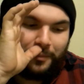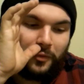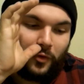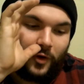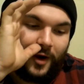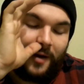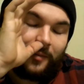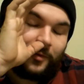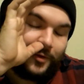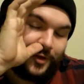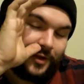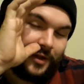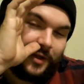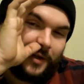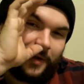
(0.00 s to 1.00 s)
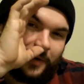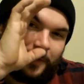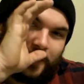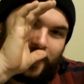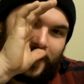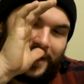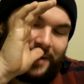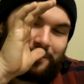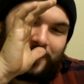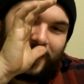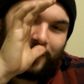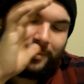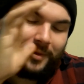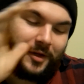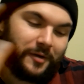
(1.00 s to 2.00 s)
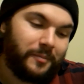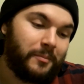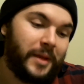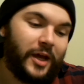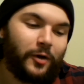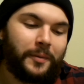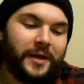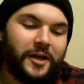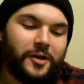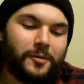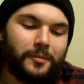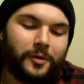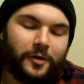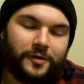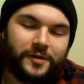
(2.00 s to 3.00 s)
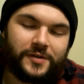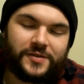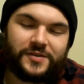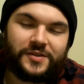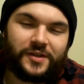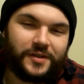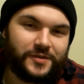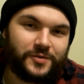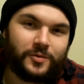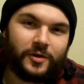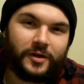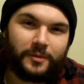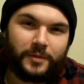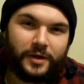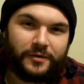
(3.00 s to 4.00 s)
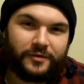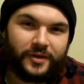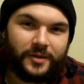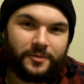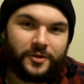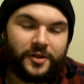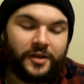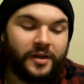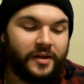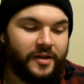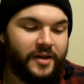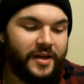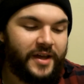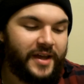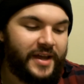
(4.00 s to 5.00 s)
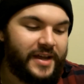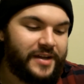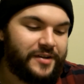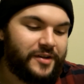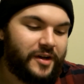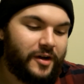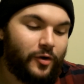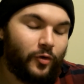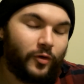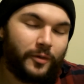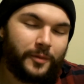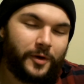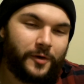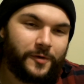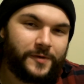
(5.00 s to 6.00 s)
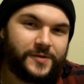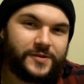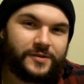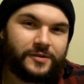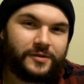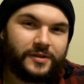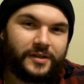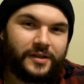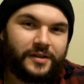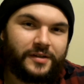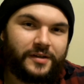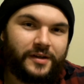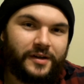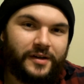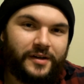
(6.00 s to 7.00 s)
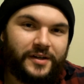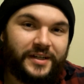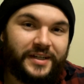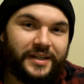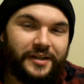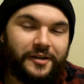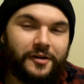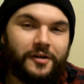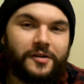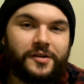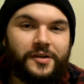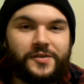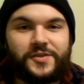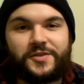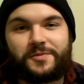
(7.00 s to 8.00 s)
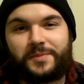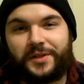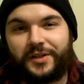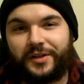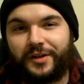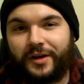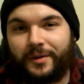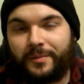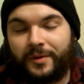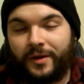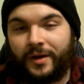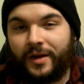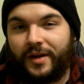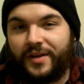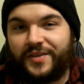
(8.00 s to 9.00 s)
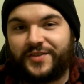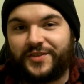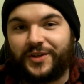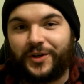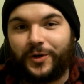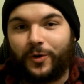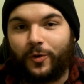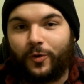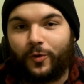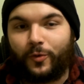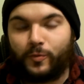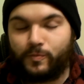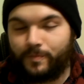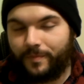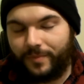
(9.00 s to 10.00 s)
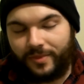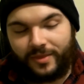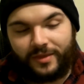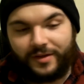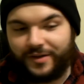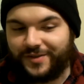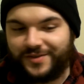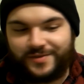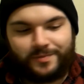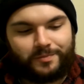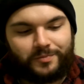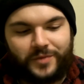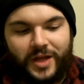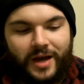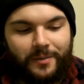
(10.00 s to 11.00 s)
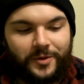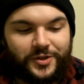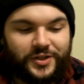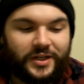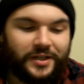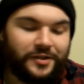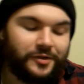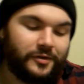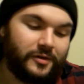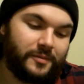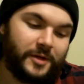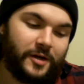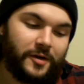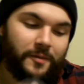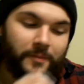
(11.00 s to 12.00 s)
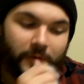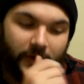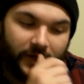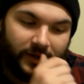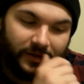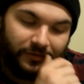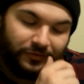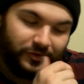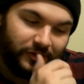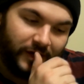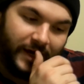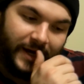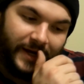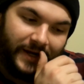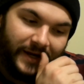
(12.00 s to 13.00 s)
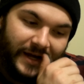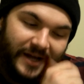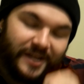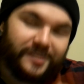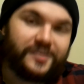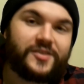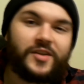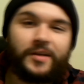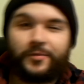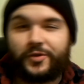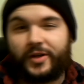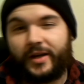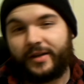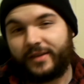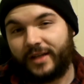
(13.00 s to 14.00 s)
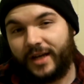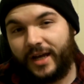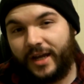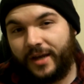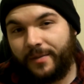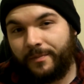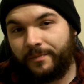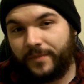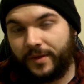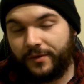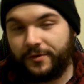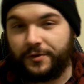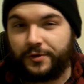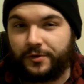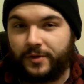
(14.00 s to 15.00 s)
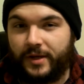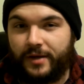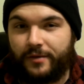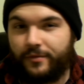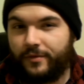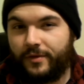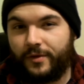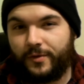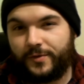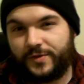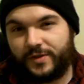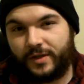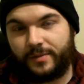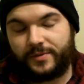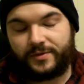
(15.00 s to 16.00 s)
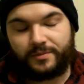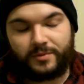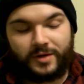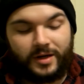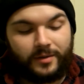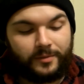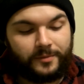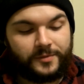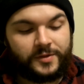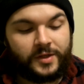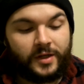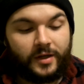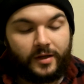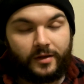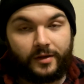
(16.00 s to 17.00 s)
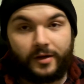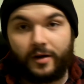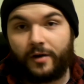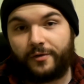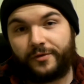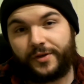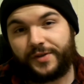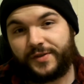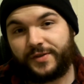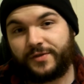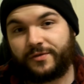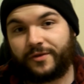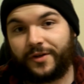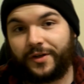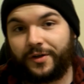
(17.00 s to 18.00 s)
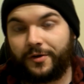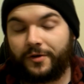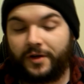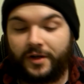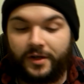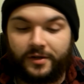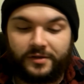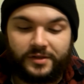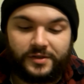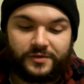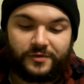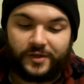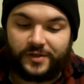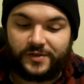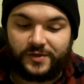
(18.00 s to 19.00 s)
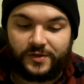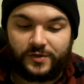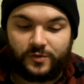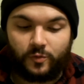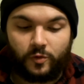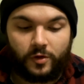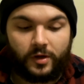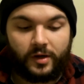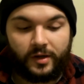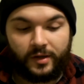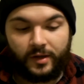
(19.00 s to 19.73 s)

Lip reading: probably male pattern baldness does run in my family, and hormones and gear does speed it up. So there's not much I can do about it. But if you're not on the same track that I am, if you do have those types of problems, there are fixes for you, and these fixes work